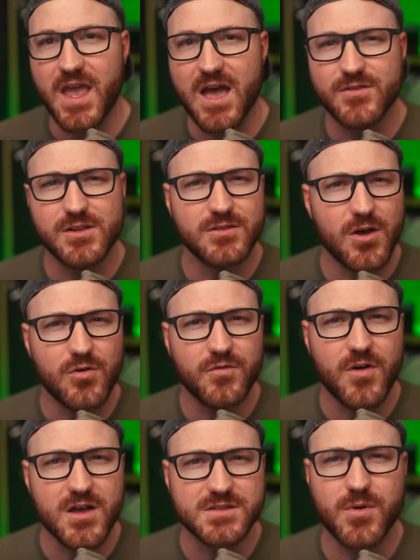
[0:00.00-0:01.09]
have a low
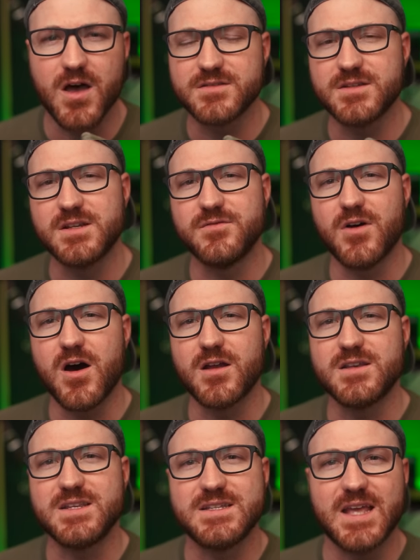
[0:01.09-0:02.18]
false positive
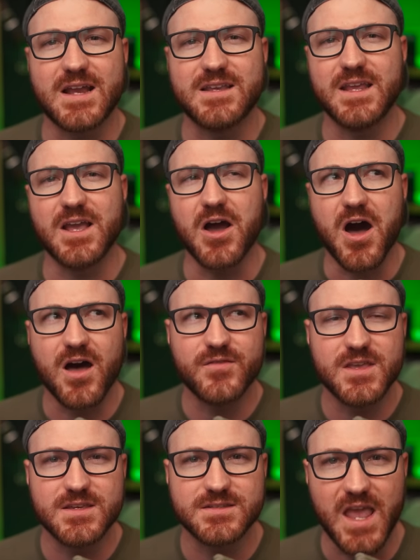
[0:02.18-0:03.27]
on detecting
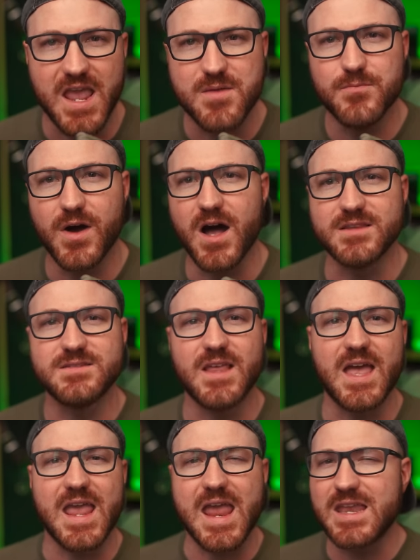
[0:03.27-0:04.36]
obvious aimbots
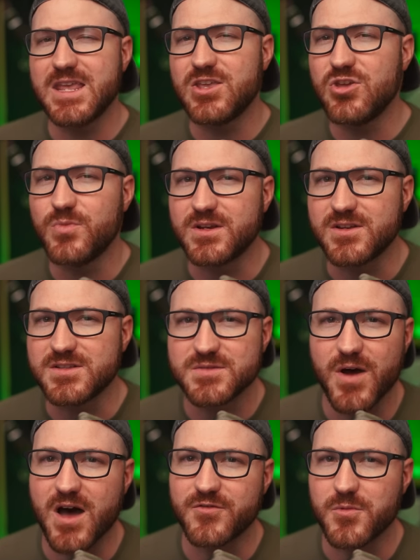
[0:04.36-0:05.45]
that any human could
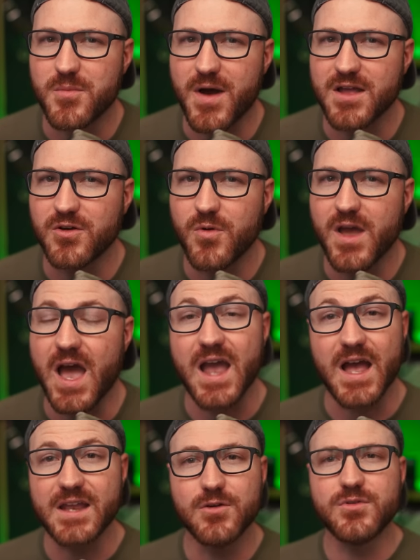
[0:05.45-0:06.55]
spot from a mile away?
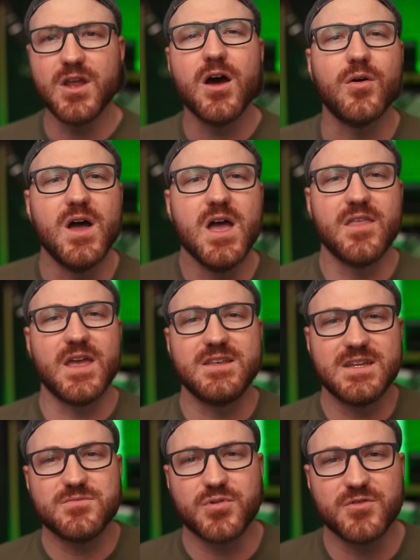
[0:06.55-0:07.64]
I don't know. They
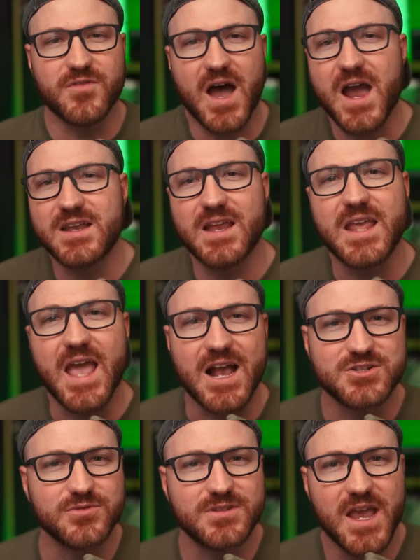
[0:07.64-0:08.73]
didn't provide any
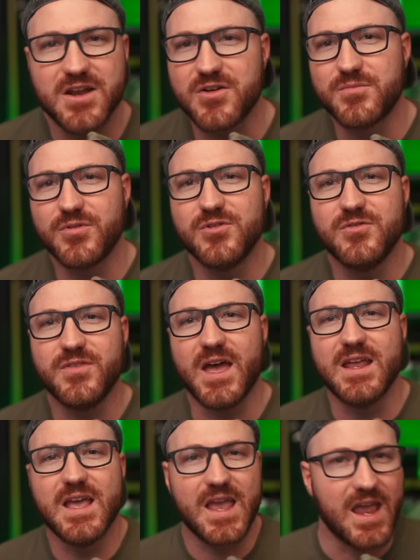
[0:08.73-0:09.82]
actual data or proof
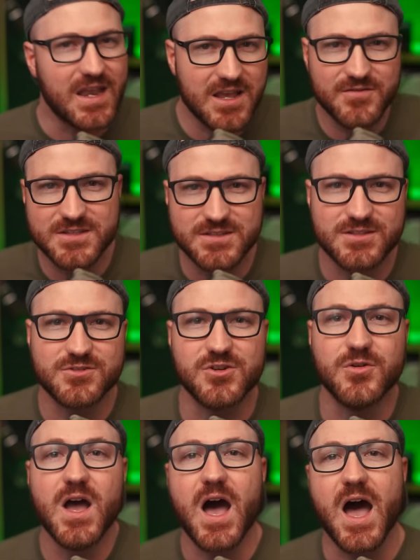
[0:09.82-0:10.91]
that any of this is
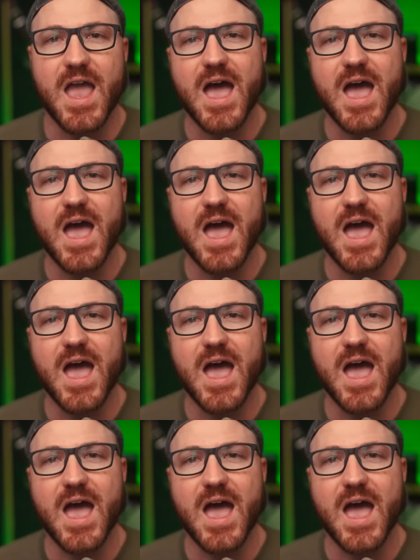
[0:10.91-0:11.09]
true. I